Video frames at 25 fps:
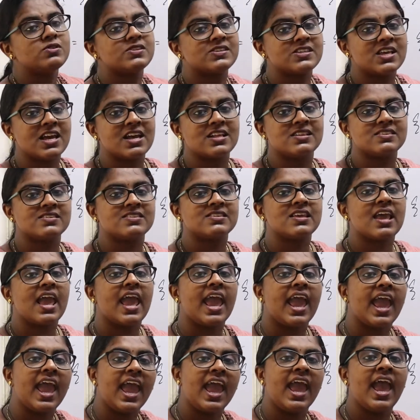sets
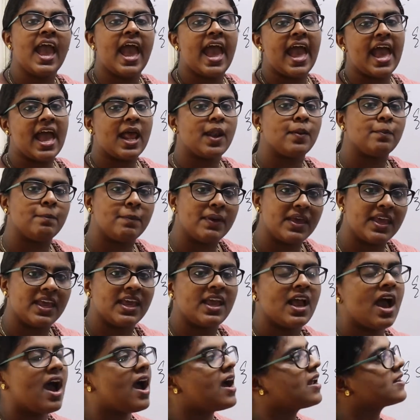A and
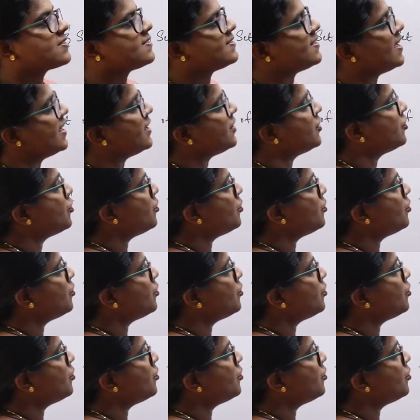B are said